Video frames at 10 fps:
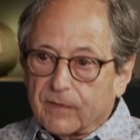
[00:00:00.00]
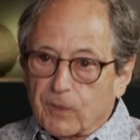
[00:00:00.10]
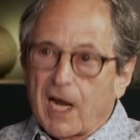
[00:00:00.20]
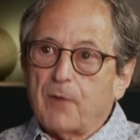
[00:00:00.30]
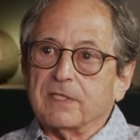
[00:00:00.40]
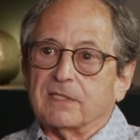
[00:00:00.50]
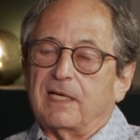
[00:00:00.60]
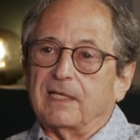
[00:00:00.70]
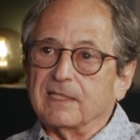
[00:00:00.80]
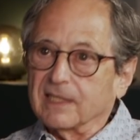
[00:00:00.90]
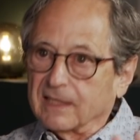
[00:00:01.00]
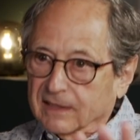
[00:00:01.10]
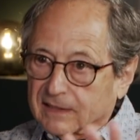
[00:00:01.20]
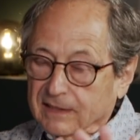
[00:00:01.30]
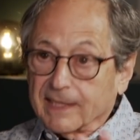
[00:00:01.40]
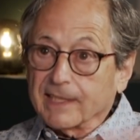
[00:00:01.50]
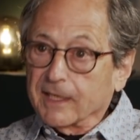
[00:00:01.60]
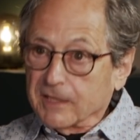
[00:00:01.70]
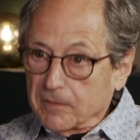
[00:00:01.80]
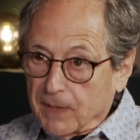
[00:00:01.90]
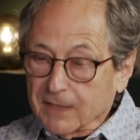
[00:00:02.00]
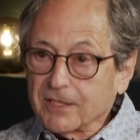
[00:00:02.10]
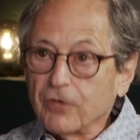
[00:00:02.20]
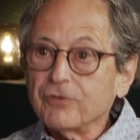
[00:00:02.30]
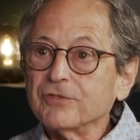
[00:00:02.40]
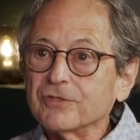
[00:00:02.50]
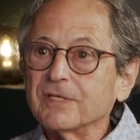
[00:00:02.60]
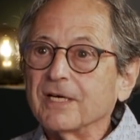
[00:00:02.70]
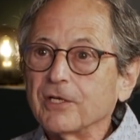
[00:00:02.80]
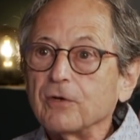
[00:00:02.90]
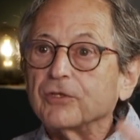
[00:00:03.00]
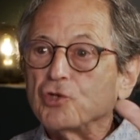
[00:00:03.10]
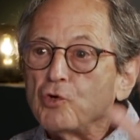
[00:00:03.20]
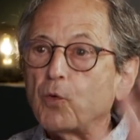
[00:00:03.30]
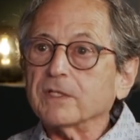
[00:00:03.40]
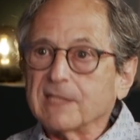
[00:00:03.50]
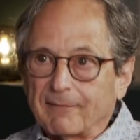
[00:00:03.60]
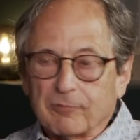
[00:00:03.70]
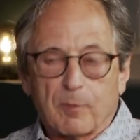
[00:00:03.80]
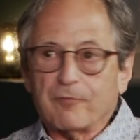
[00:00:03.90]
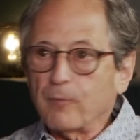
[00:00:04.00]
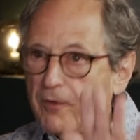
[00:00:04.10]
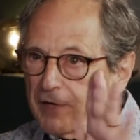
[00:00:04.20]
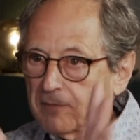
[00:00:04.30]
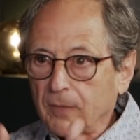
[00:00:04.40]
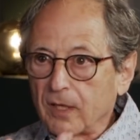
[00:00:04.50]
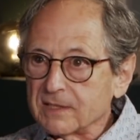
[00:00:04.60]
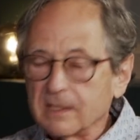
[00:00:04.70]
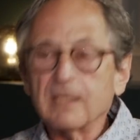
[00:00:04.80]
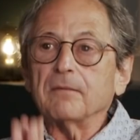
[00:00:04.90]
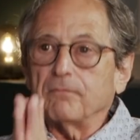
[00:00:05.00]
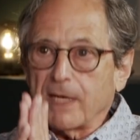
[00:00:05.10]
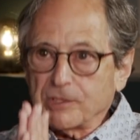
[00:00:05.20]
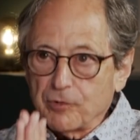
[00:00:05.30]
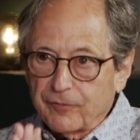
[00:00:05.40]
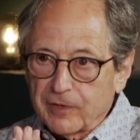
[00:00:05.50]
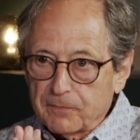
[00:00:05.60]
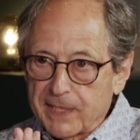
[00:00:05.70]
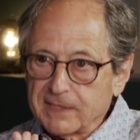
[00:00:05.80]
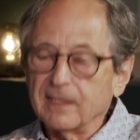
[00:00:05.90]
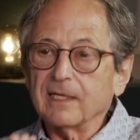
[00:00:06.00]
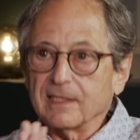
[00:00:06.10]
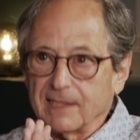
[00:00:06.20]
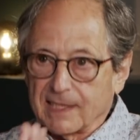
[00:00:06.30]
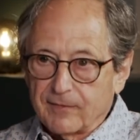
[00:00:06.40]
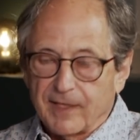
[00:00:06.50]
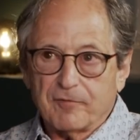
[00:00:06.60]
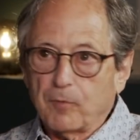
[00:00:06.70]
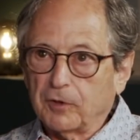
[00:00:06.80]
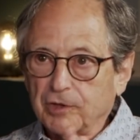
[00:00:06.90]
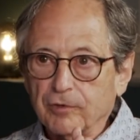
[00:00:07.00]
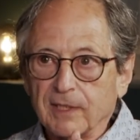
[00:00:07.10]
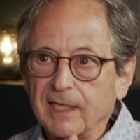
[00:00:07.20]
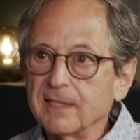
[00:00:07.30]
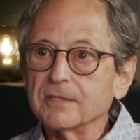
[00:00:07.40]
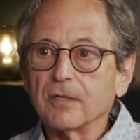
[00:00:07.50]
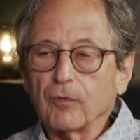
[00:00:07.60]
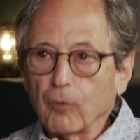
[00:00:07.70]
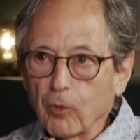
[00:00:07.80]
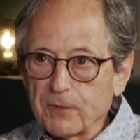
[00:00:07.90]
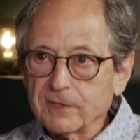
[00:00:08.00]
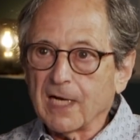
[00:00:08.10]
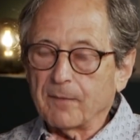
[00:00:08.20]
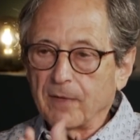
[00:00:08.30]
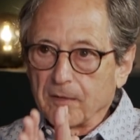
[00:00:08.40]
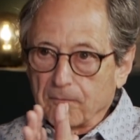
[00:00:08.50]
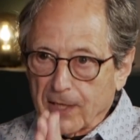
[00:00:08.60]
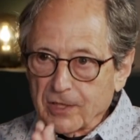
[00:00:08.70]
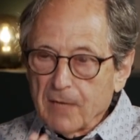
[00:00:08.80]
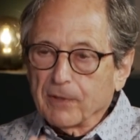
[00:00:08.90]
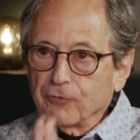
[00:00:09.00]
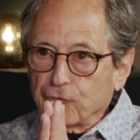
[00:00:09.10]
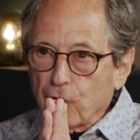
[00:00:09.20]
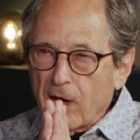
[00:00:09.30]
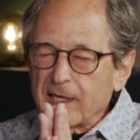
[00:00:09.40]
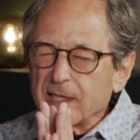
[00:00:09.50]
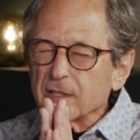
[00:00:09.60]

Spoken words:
What I would say is, get out and about. Do what's comfortable. If wearing a mask makes you feel better, that's fine. If washing your hands all the time but try as